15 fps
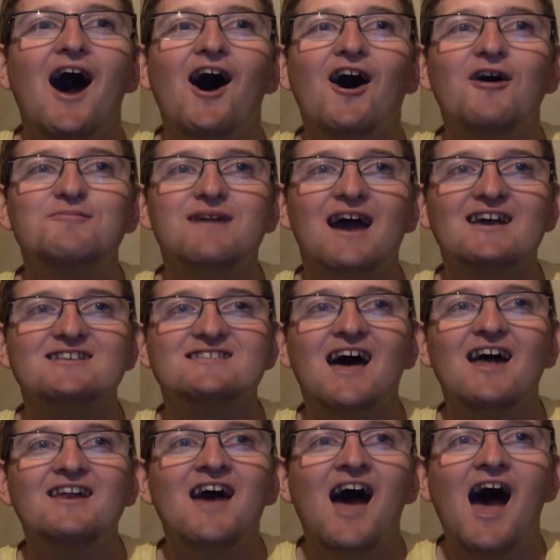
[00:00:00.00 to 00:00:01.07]
Up next
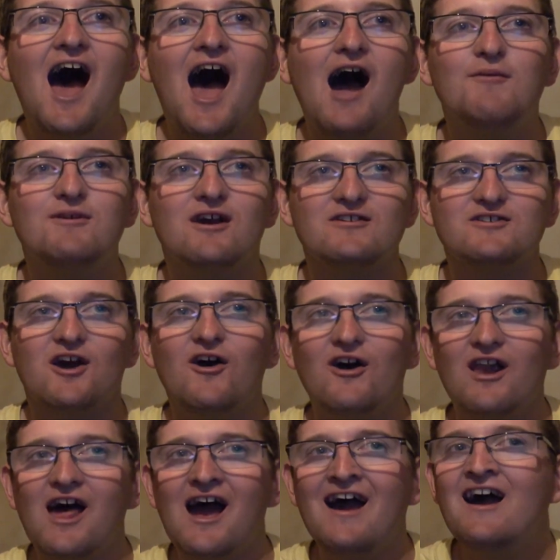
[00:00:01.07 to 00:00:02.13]
then, um, uh, we got
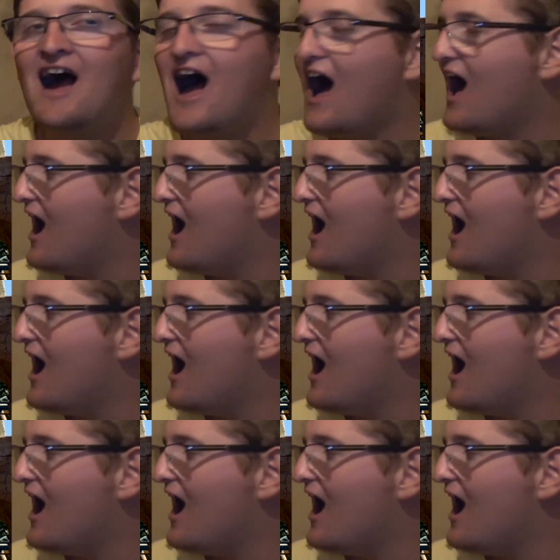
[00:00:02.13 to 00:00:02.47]
Ola uh,